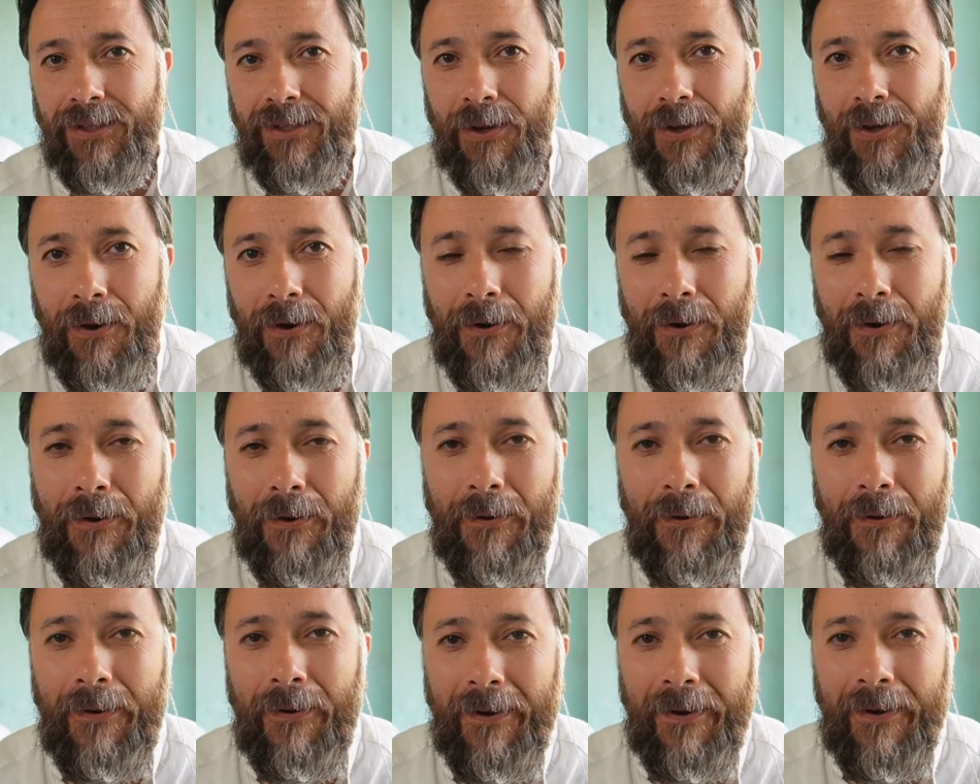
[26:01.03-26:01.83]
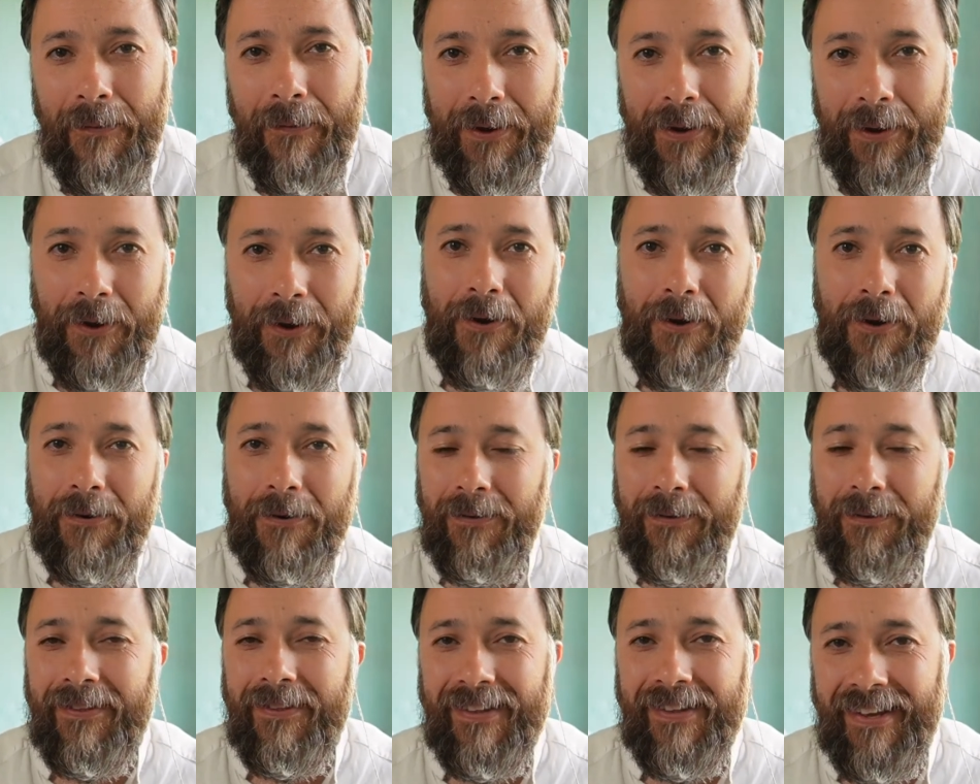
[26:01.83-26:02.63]
So we
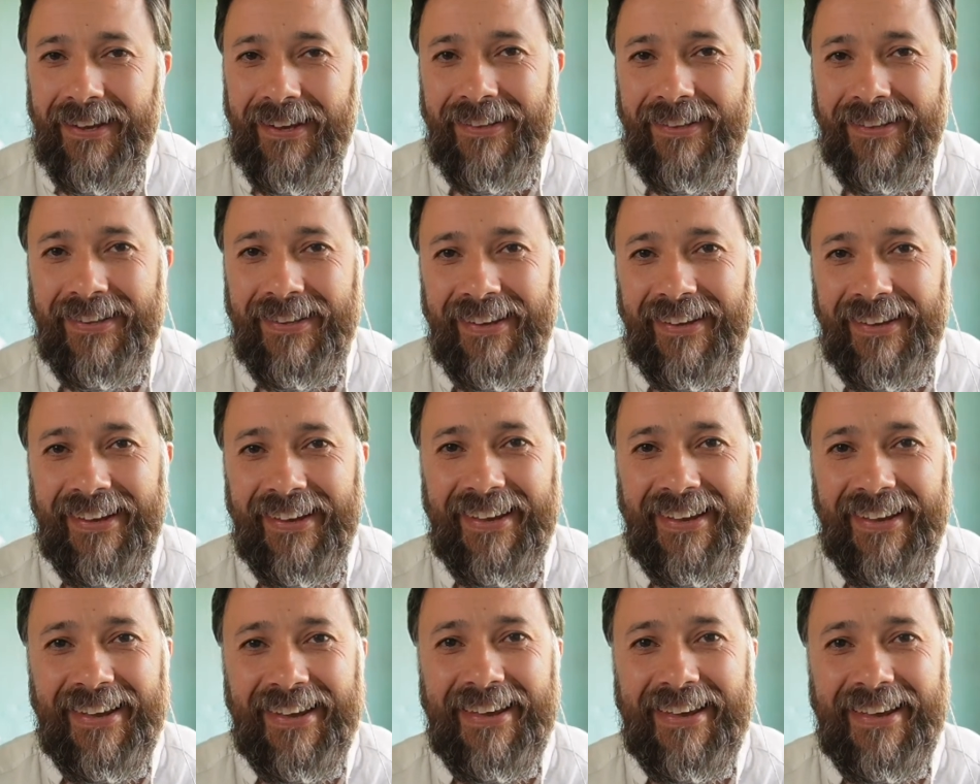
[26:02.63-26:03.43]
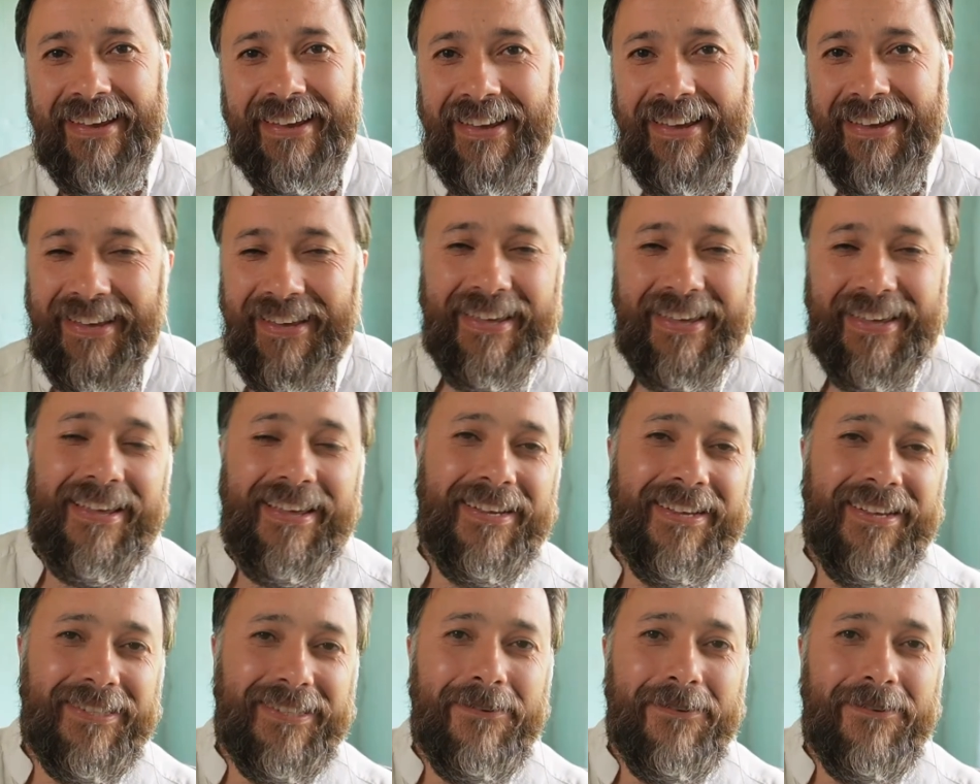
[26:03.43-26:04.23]
know that
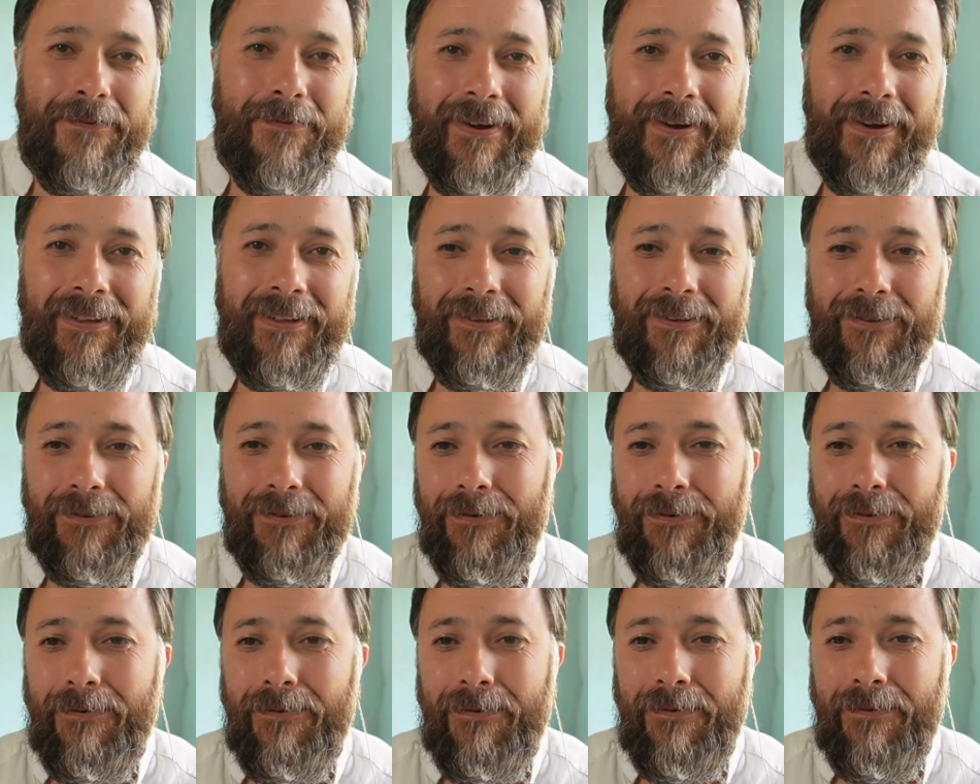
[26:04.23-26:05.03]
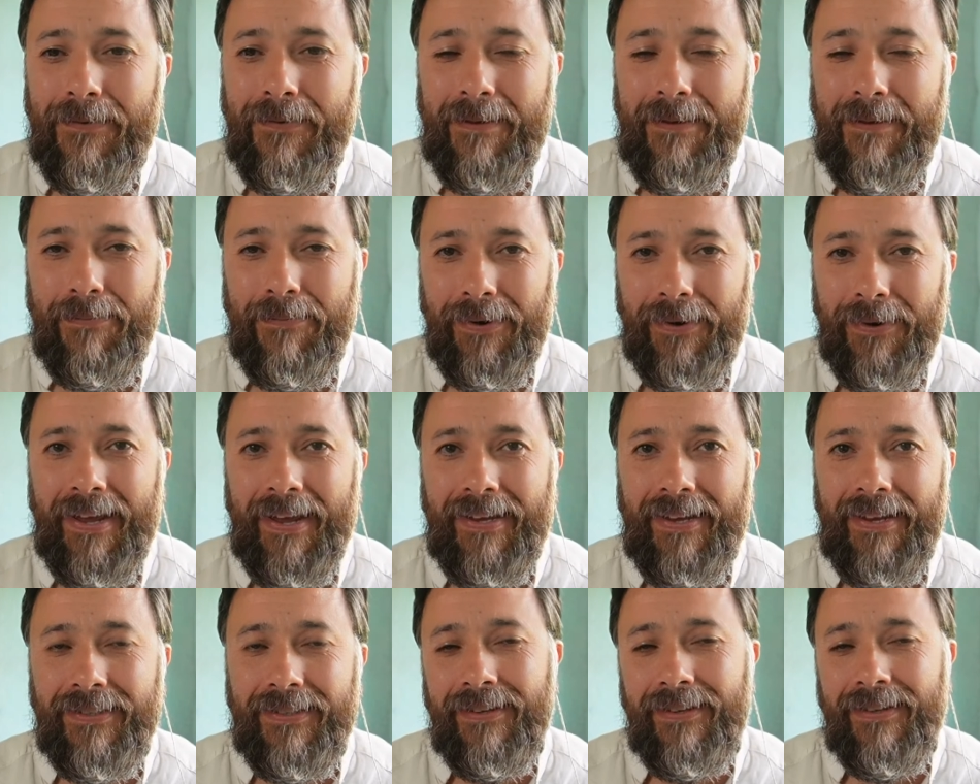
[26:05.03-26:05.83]
He is the one to be
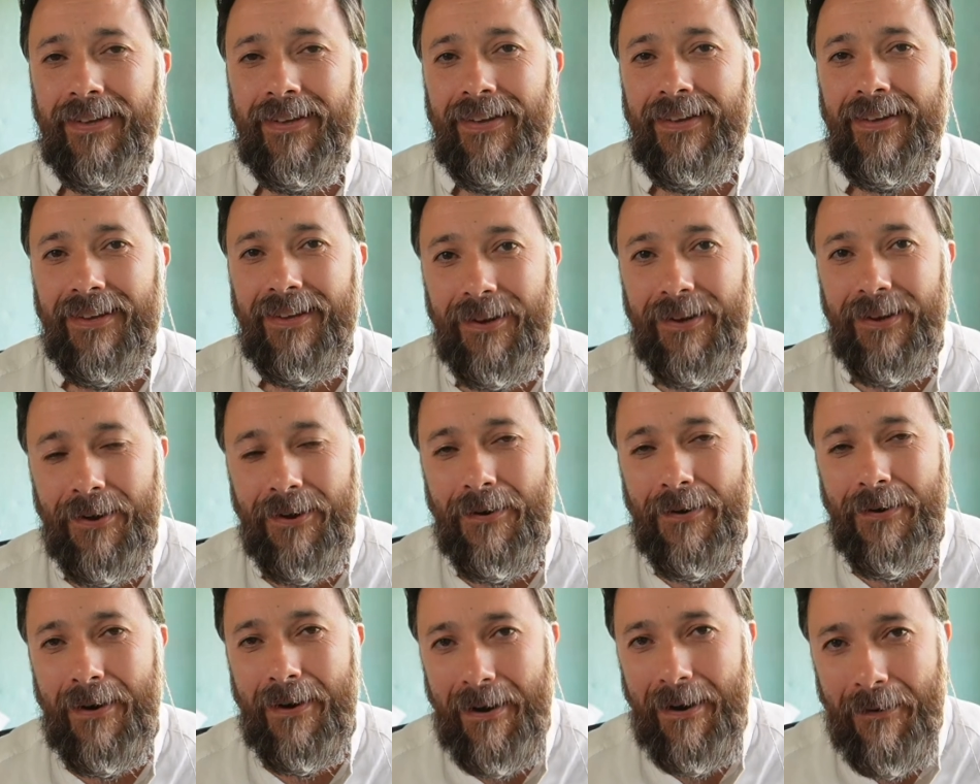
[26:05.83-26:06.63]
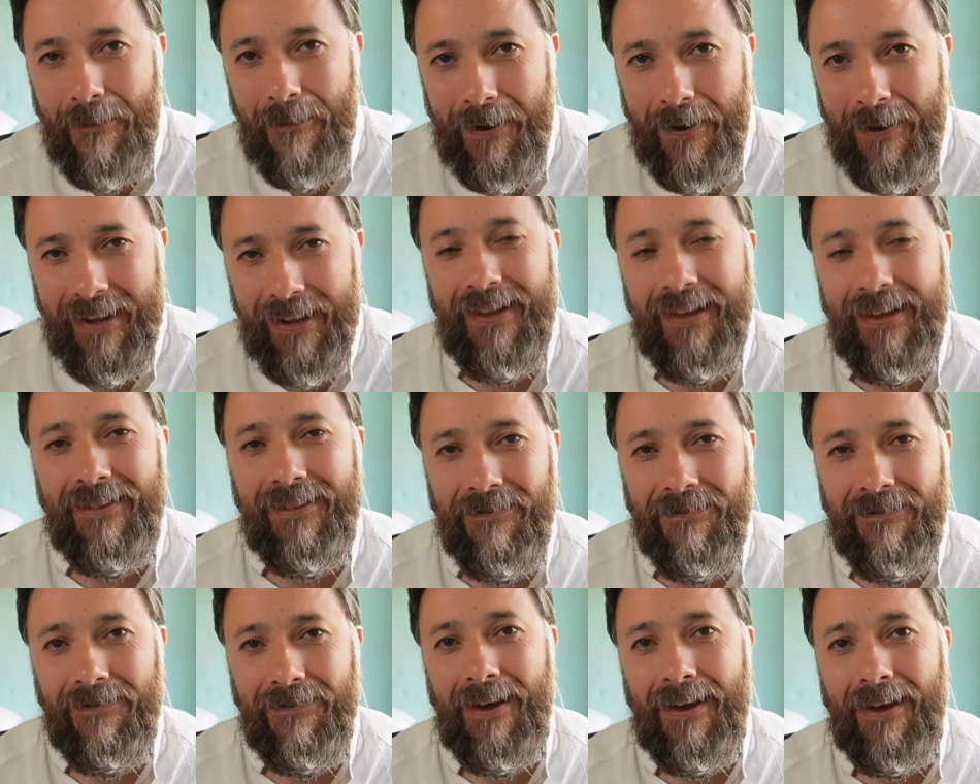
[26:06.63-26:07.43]
praised, and we need
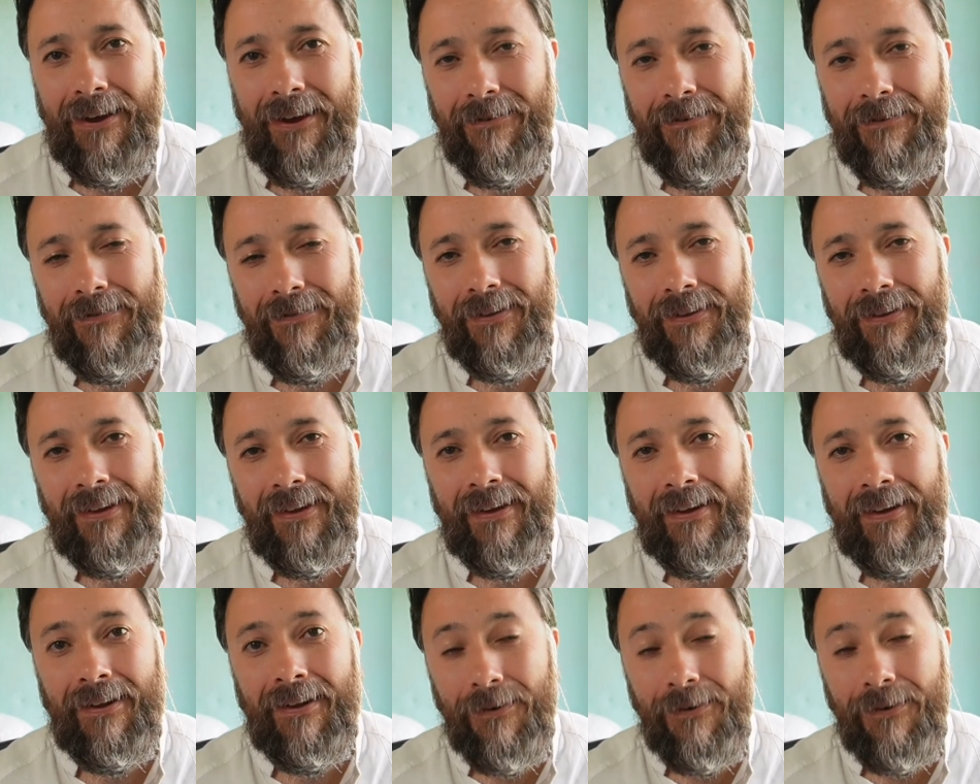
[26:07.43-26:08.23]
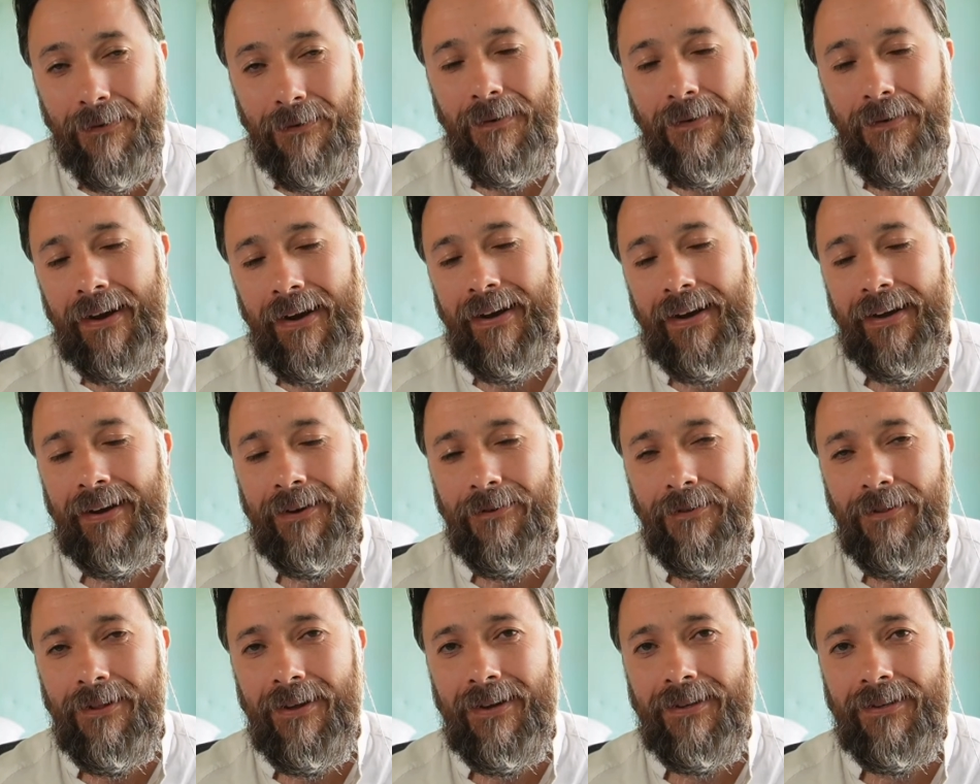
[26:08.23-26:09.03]
the fire of the Ruach
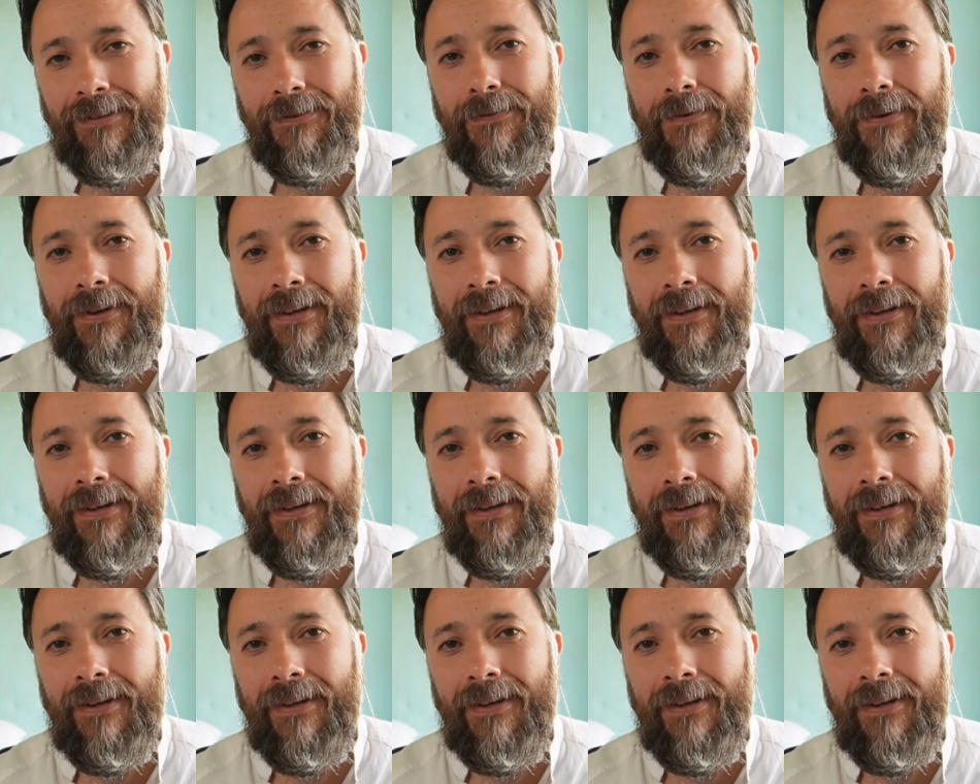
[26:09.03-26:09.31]
HaKodesh.